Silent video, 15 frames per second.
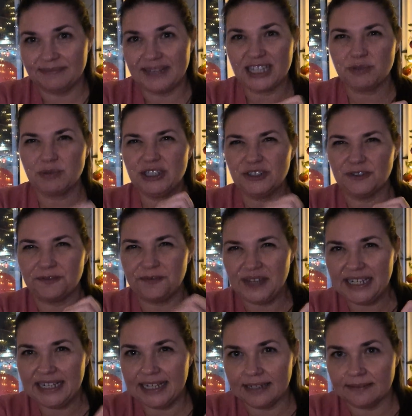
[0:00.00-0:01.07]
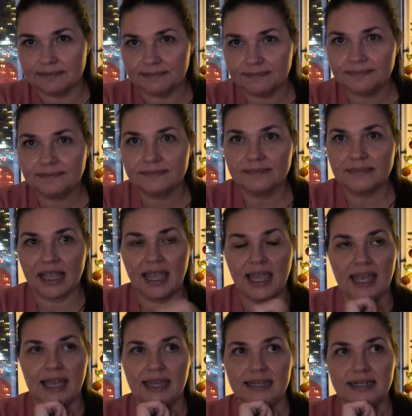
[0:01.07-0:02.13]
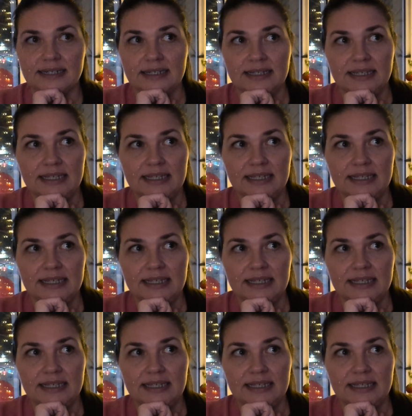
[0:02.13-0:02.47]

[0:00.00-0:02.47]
That's what you're feeding. And